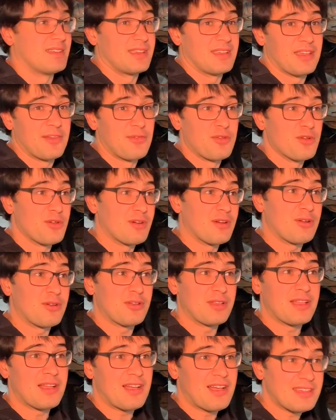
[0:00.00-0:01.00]
If you're
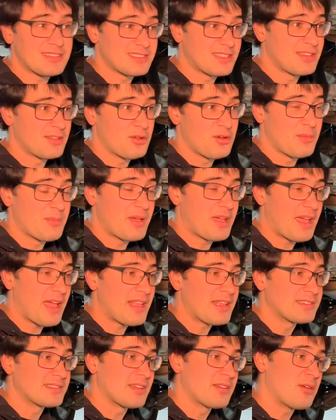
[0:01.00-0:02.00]
gonna ask your
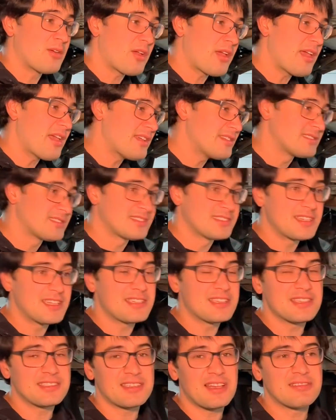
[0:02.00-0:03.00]
mechanic, say, okay, it's
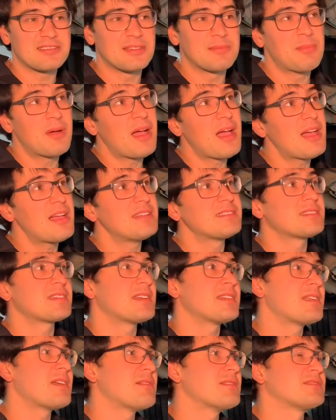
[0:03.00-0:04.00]
sixty thousand miles,
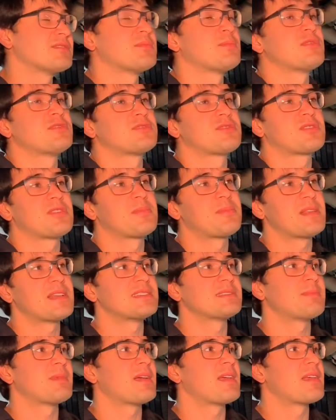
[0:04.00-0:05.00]
right now I'm supposed to
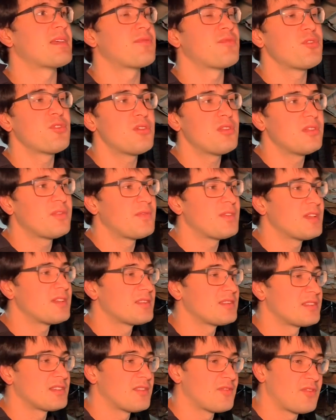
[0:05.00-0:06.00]
replace my fuel
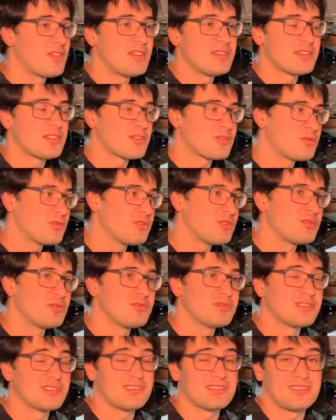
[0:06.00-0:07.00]
fil filter, could you
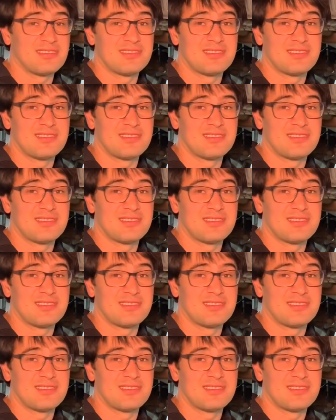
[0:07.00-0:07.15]
do this?